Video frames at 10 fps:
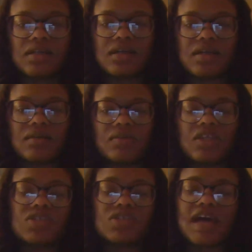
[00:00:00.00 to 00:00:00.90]
Um, and
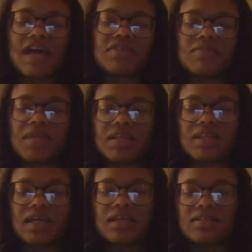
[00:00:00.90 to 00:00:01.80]
you just have to make
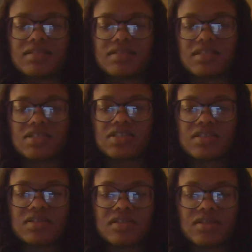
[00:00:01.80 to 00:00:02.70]
that
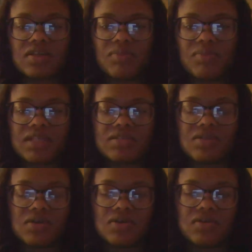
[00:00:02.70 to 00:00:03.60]
decision, you know, based
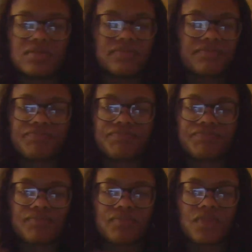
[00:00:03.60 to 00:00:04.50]
on
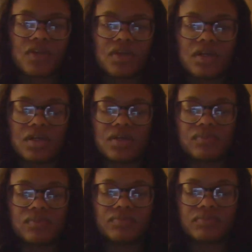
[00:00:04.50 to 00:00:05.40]
uh,
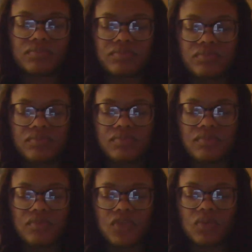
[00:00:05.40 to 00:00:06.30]

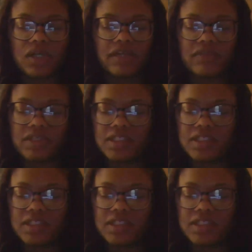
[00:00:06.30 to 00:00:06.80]
whatever